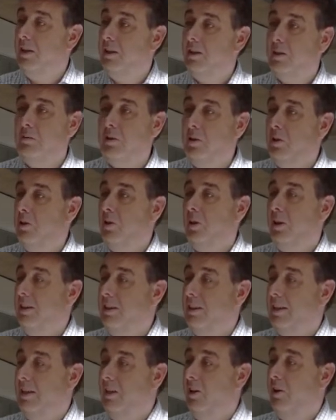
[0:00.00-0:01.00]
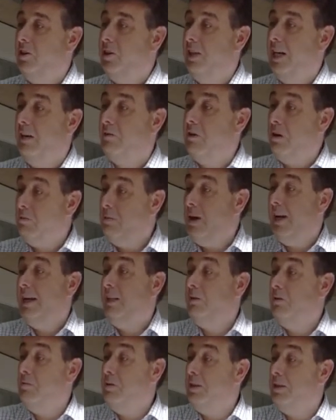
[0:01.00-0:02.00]
So I'm not talking technology now, I'm back
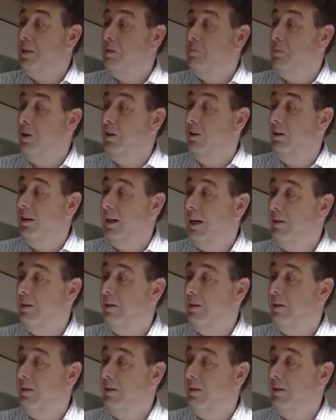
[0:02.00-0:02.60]
into a business model.